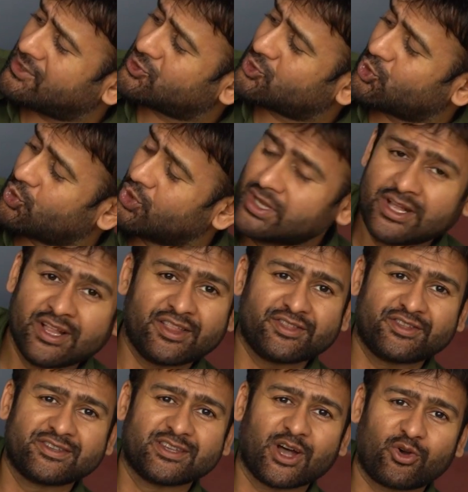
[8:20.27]
So
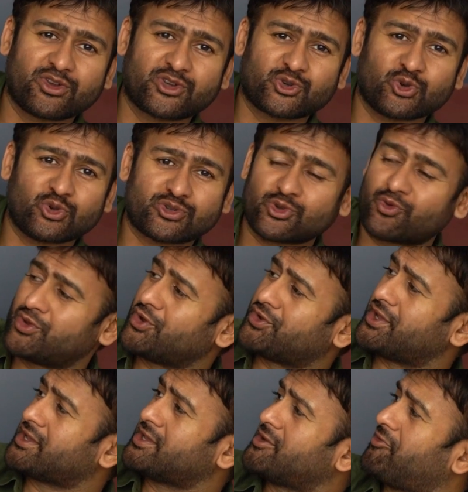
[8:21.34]
this is how it shows. So when
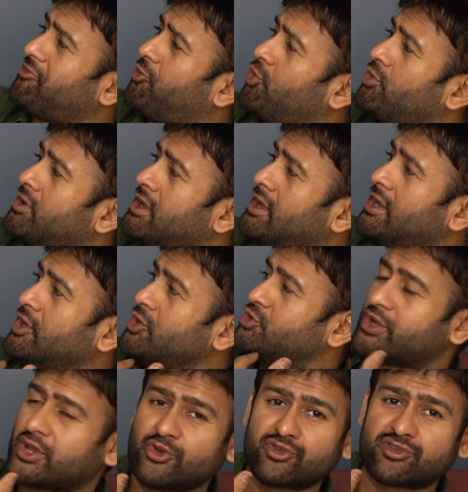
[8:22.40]
you're taking a phone,
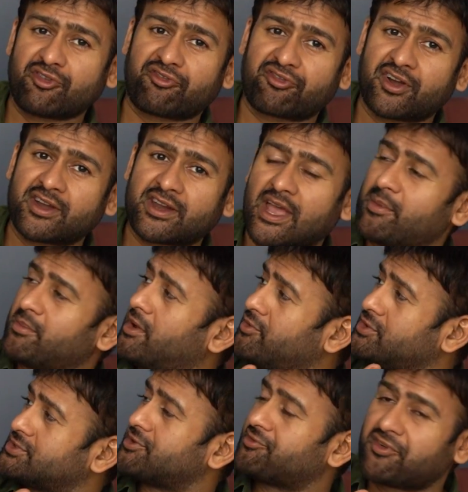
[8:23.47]
you can use the front camera,
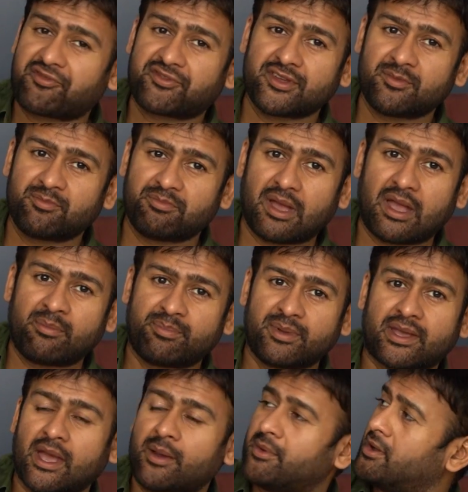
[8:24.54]
which is a fifty
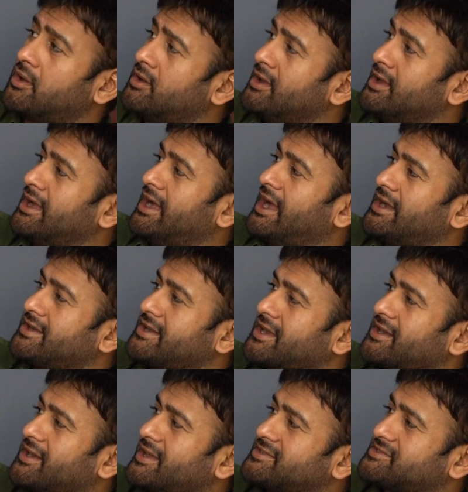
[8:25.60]
megapixel camera, and
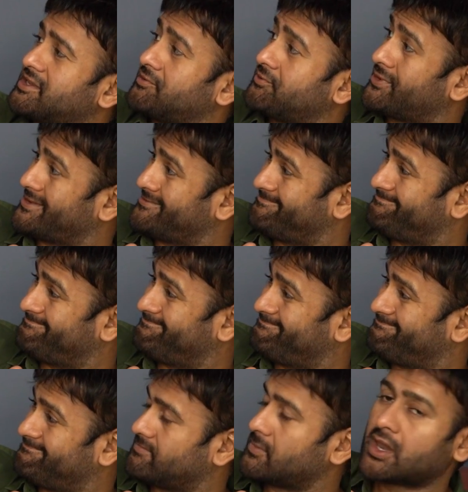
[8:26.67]
take a nice selfie
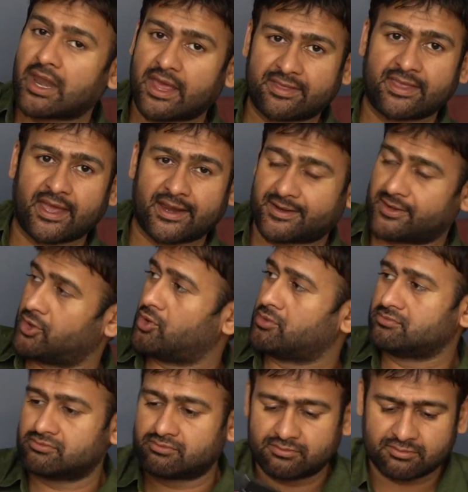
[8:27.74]
like that, you know.